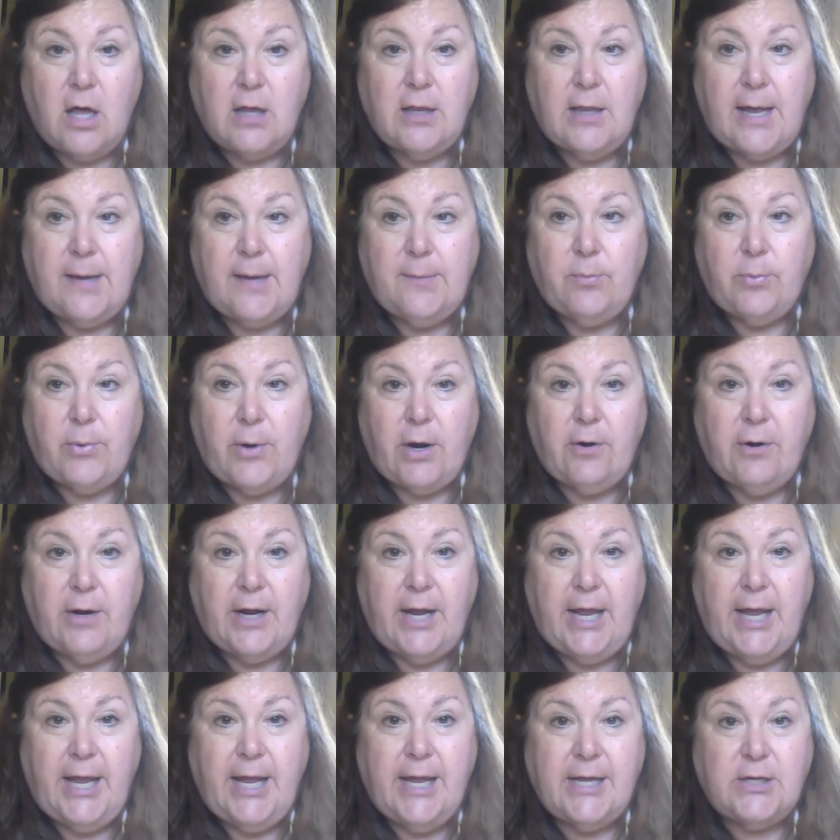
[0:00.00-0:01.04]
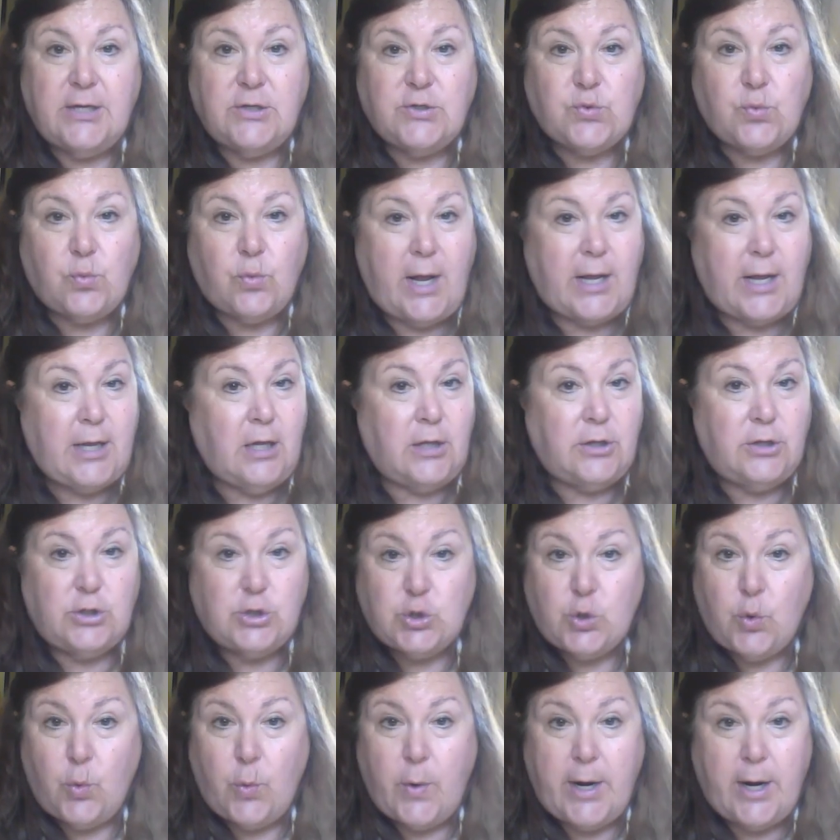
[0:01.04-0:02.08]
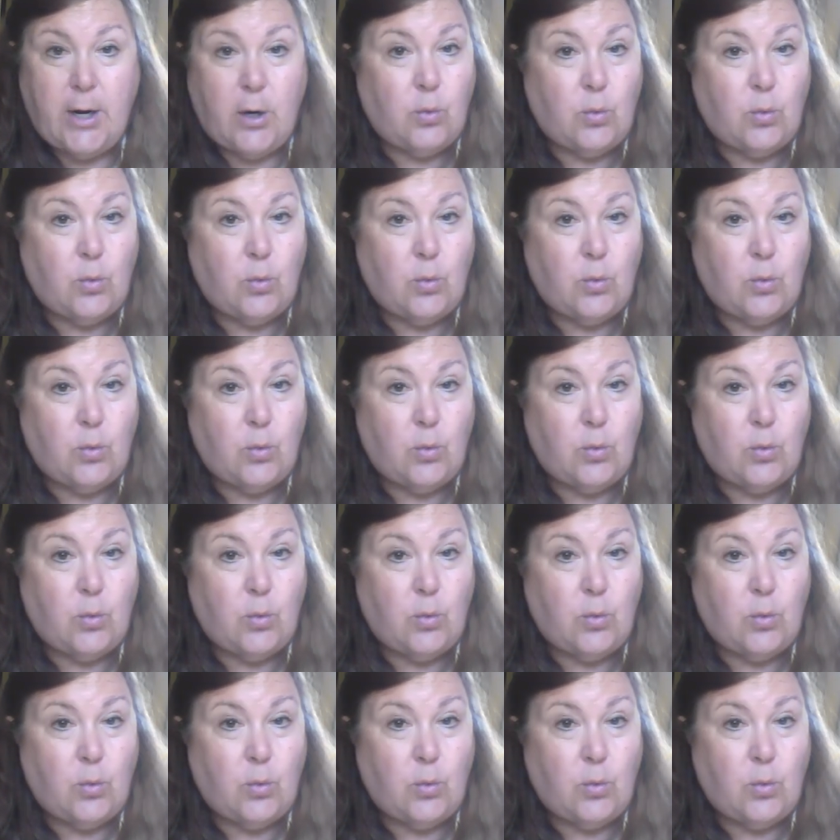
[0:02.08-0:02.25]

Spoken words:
Library is right on the square,